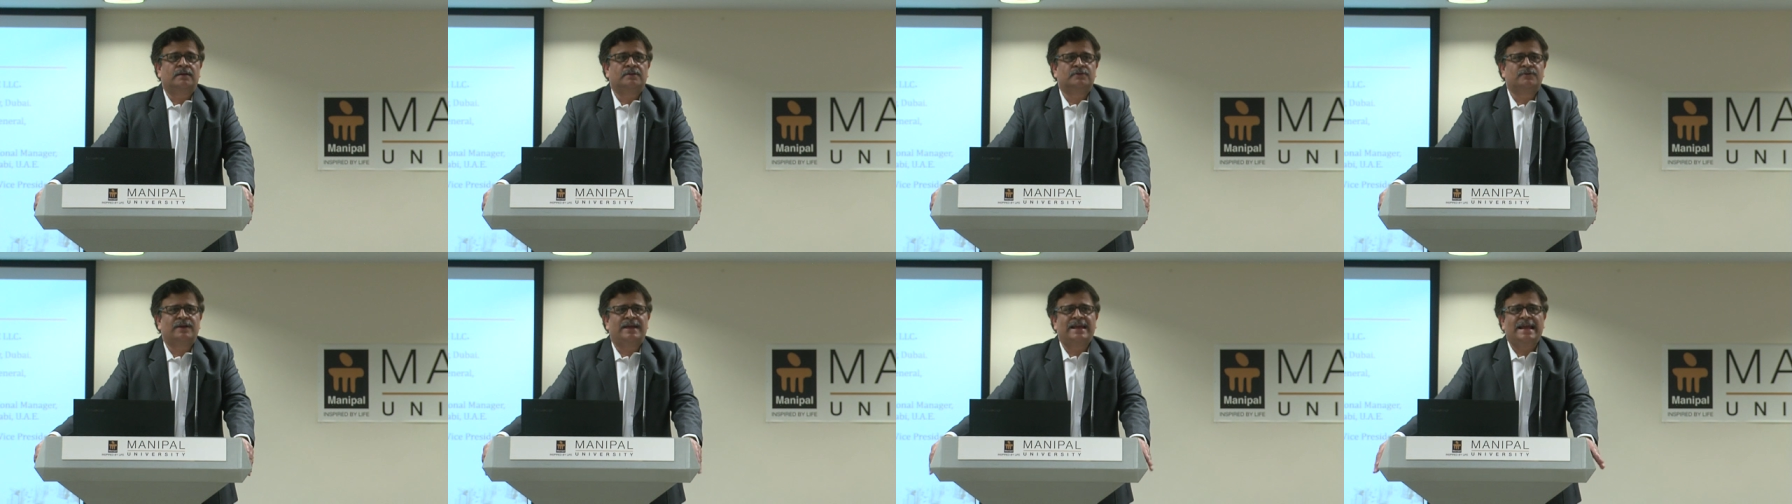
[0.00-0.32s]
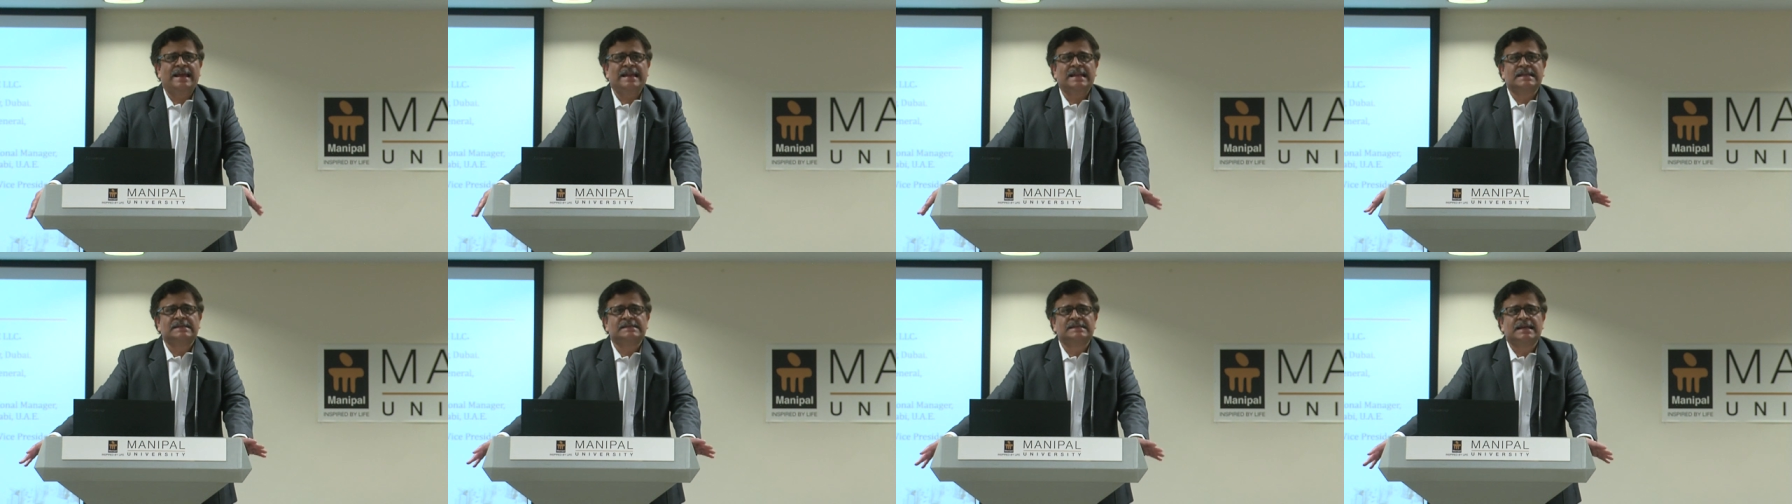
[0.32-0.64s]
So
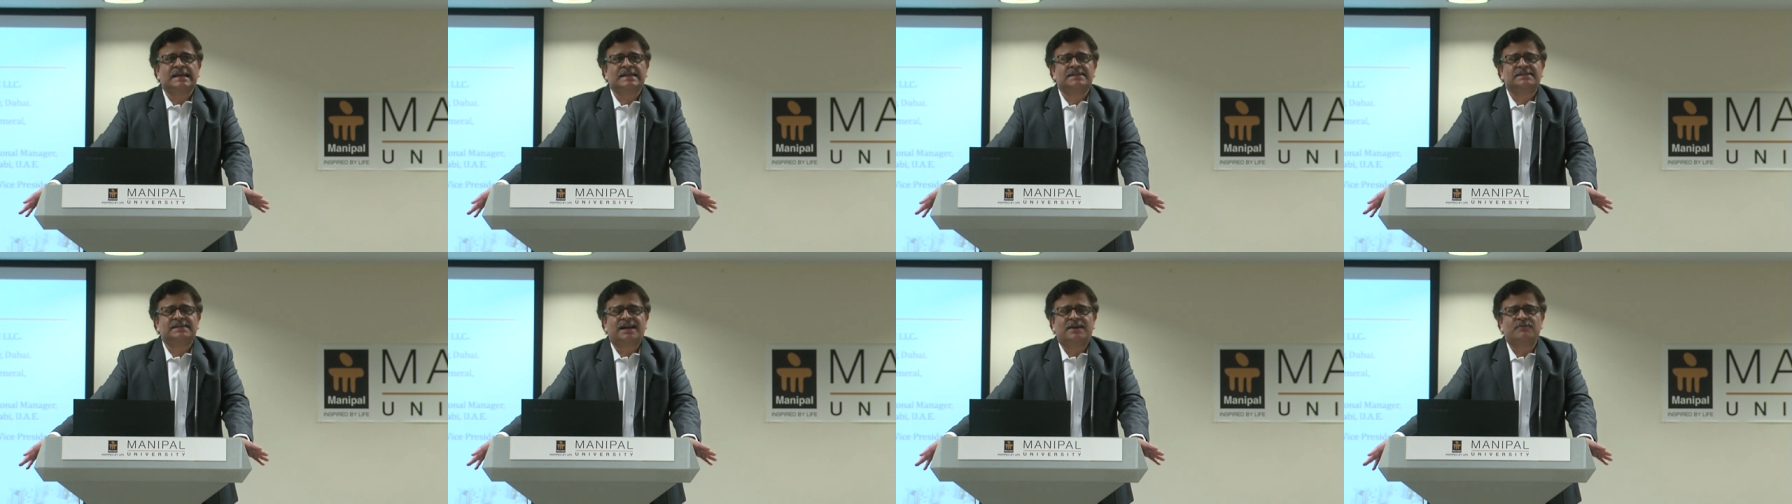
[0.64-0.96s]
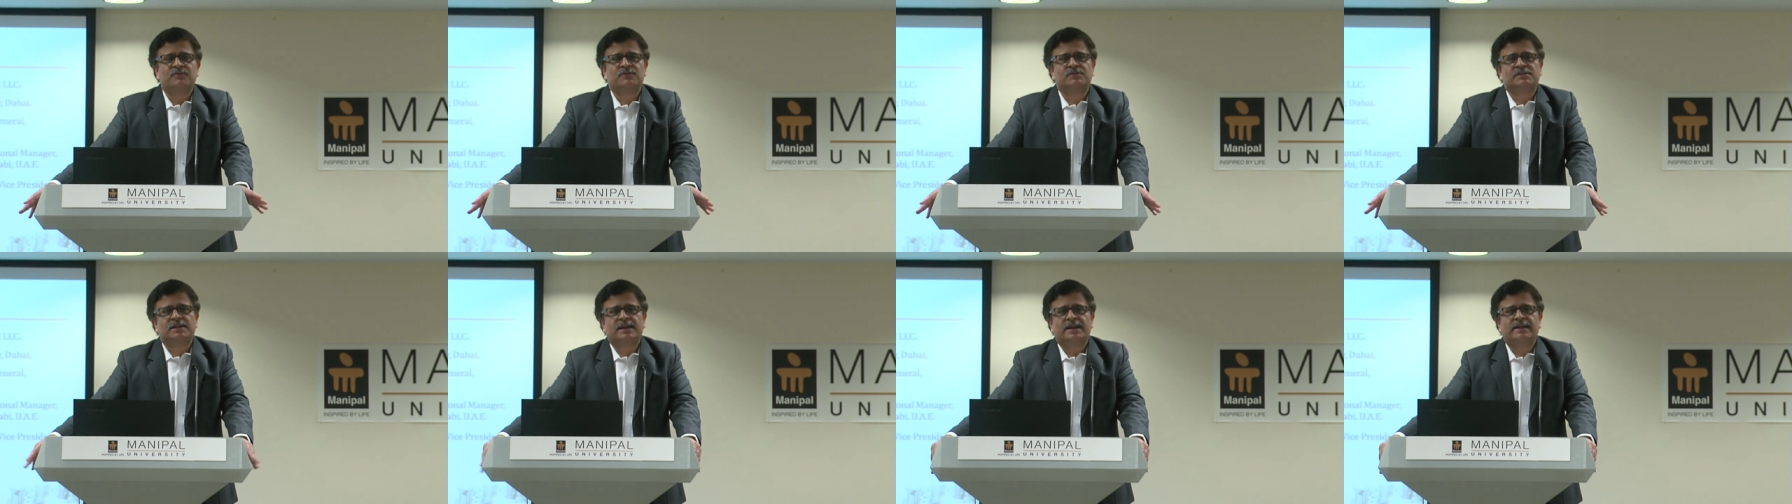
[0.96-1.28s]
in a sense,
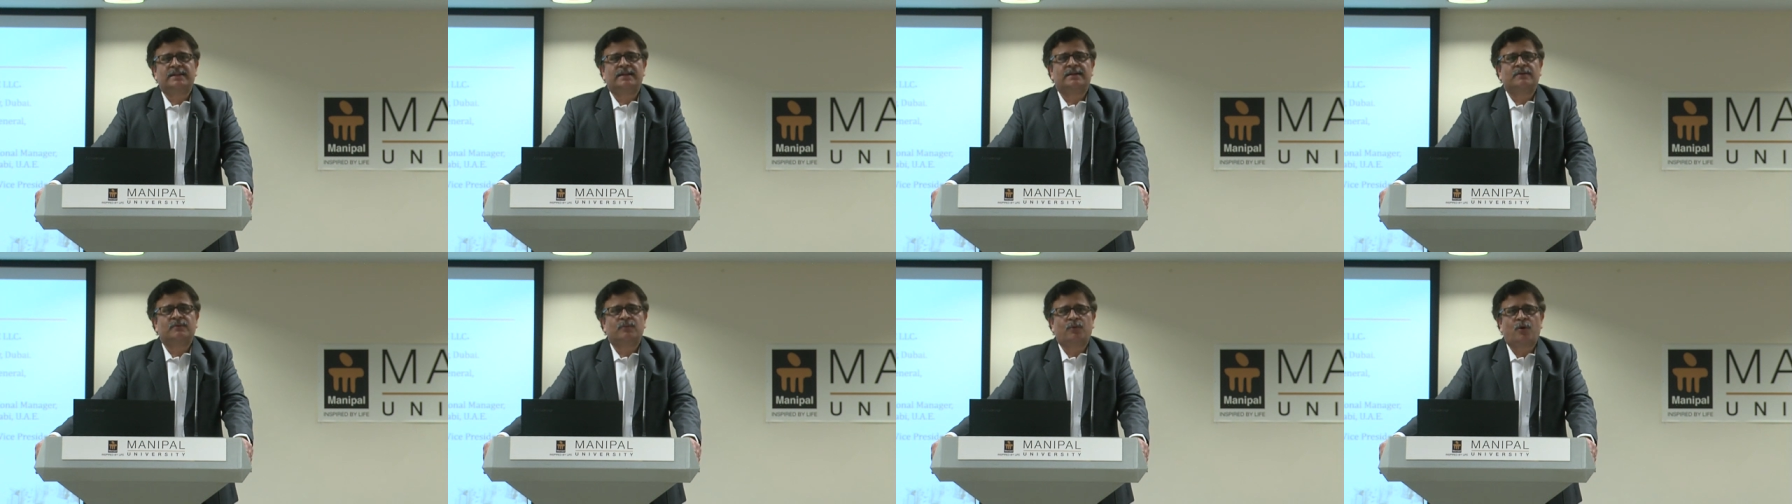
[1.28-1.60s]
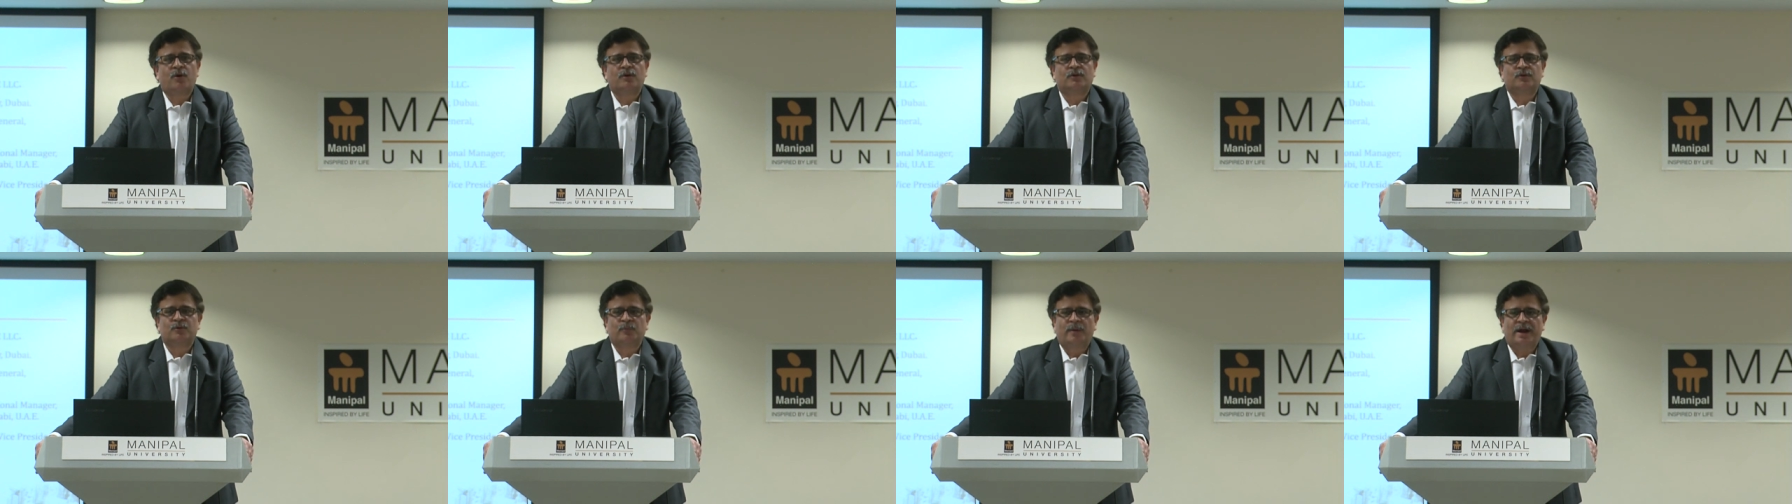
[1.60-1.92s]
I would say that
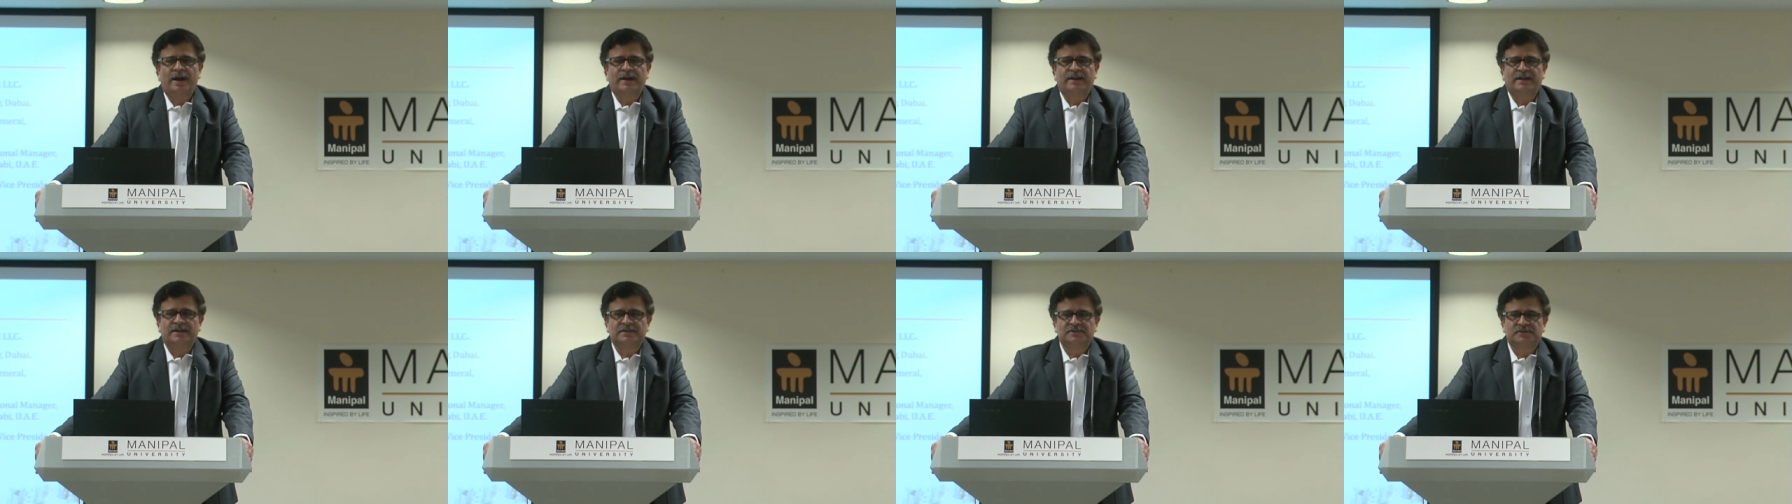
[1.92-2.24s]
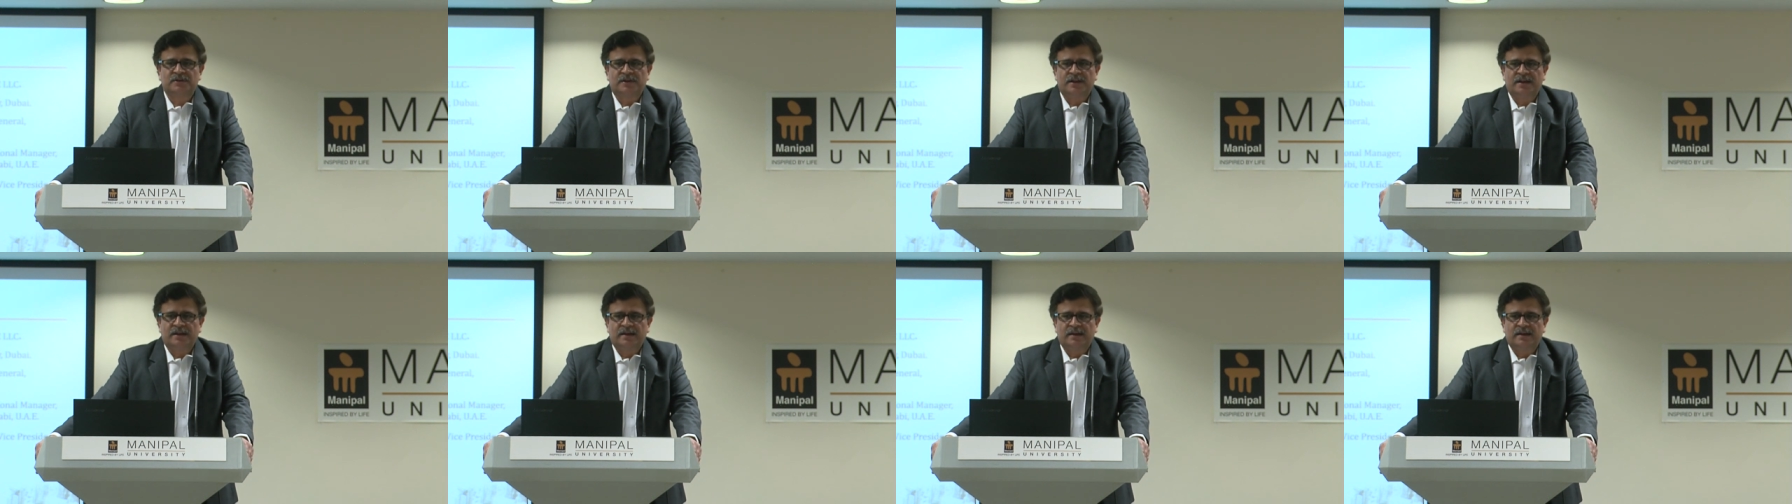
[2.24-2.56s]
what Dubai does
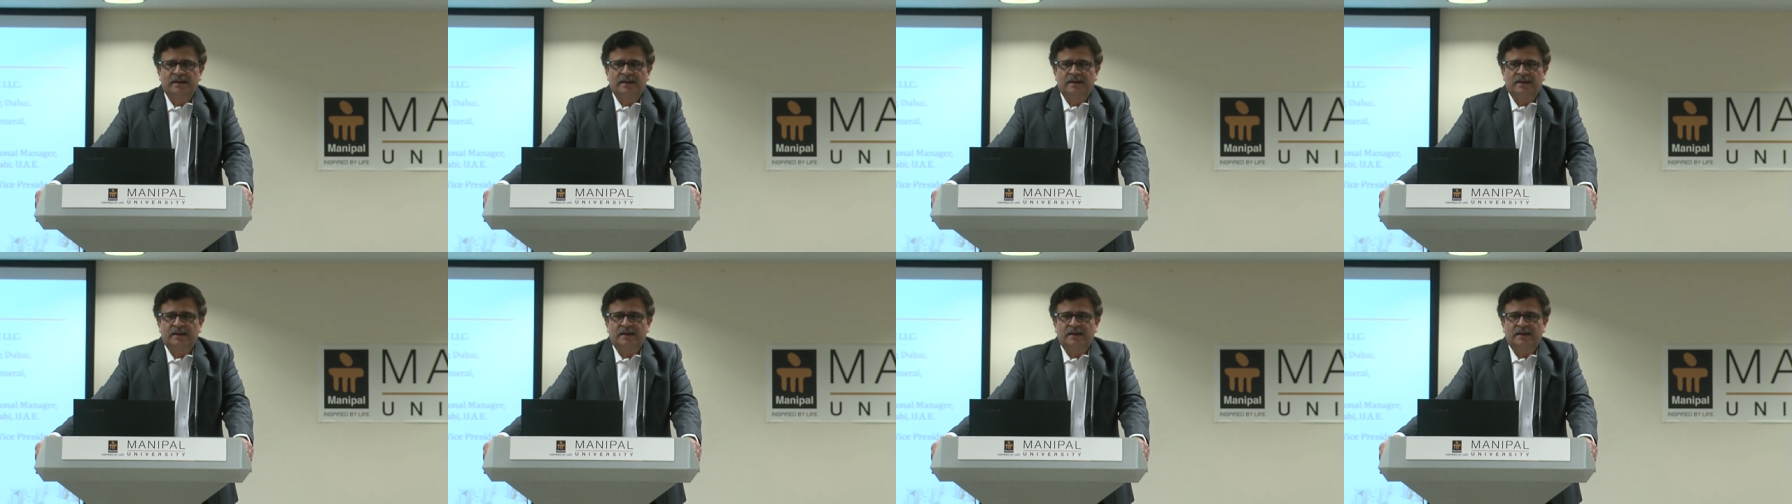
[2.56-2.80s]
today,